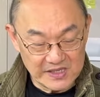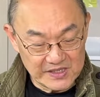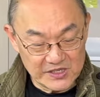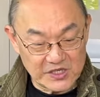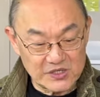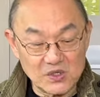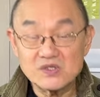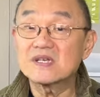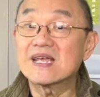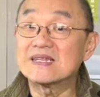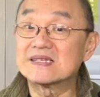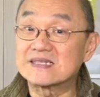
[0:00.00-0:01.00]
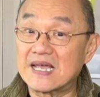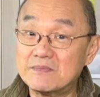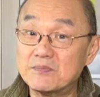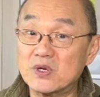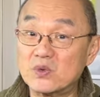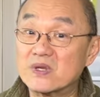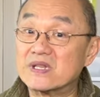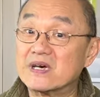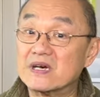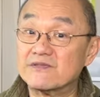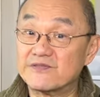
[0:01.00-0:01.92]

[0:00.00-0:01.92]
You can also get the same boot with a